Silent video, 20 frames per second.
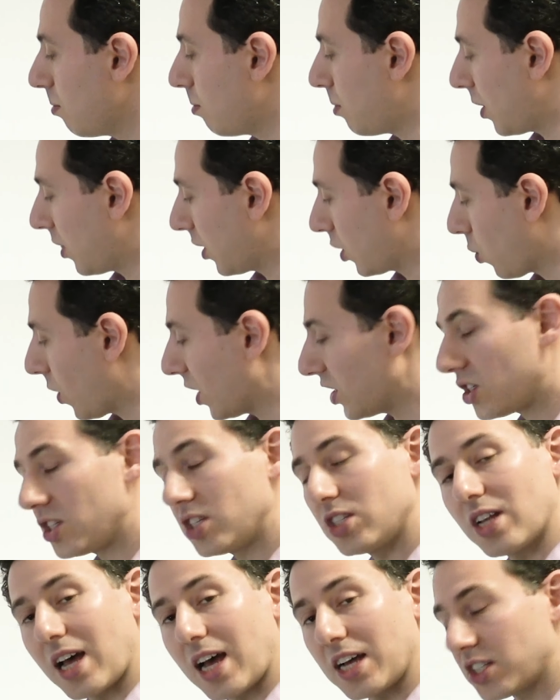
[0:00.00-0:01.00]
but the
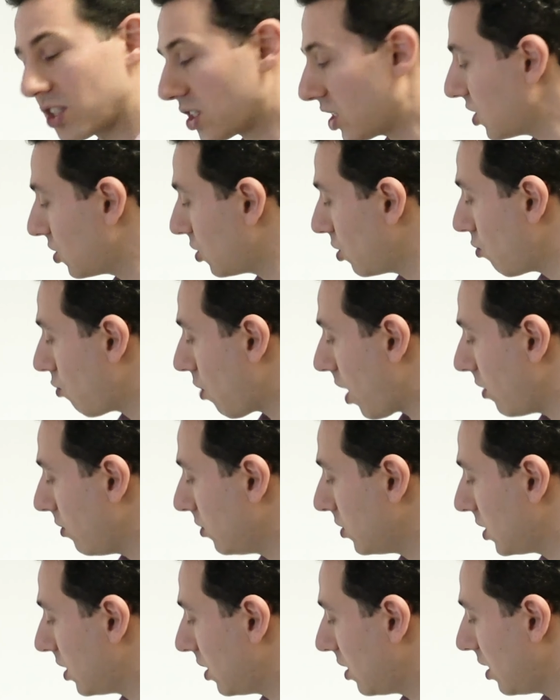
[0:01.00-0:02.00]
questions ask us to
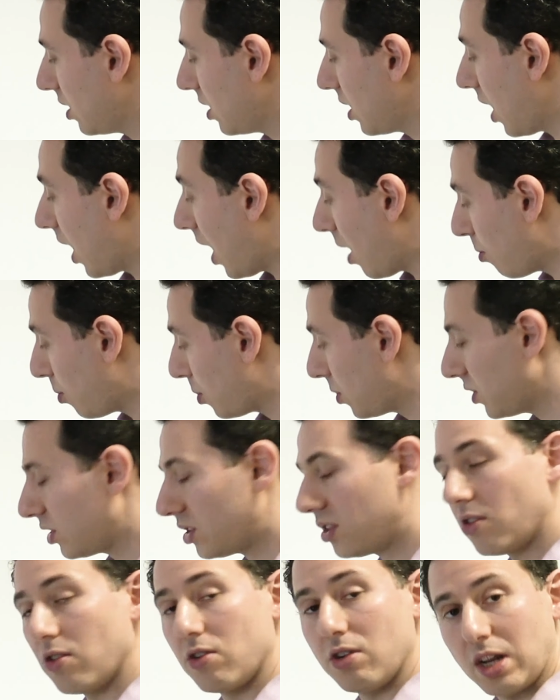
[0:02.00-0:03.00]
round up
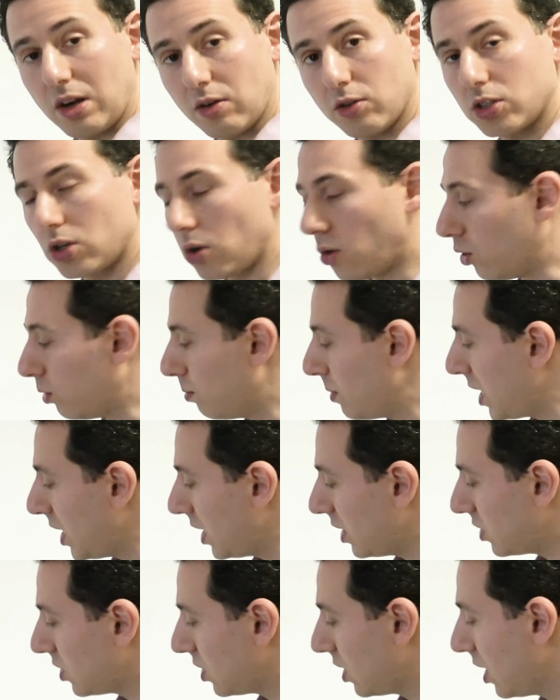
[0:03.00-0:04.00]
to the nearest whole
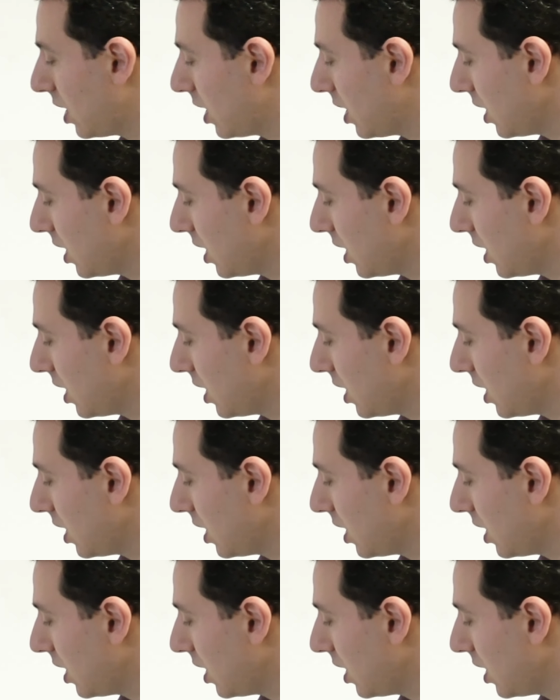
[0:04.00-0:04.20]
minute,